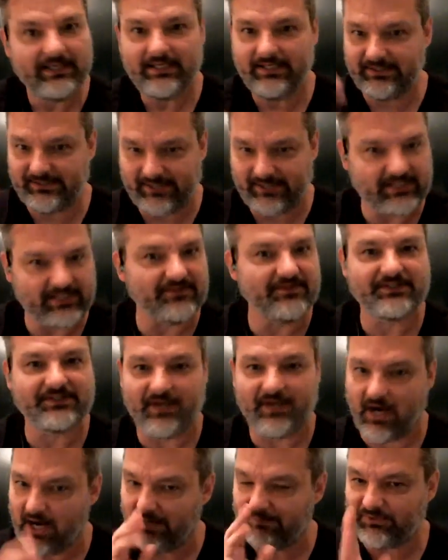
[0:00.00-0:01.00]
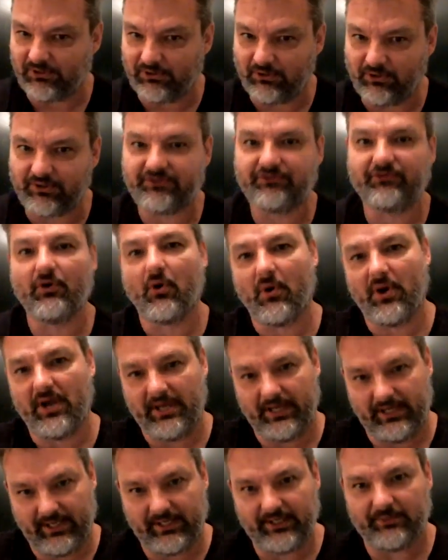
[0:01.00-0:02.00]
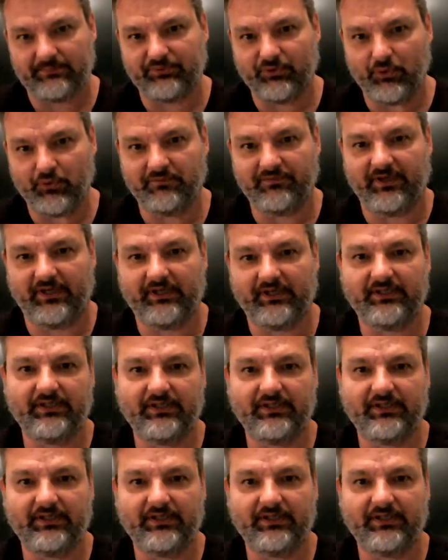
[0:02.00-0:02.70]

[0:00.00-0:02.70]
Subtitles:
taken the time to look through it and approve it.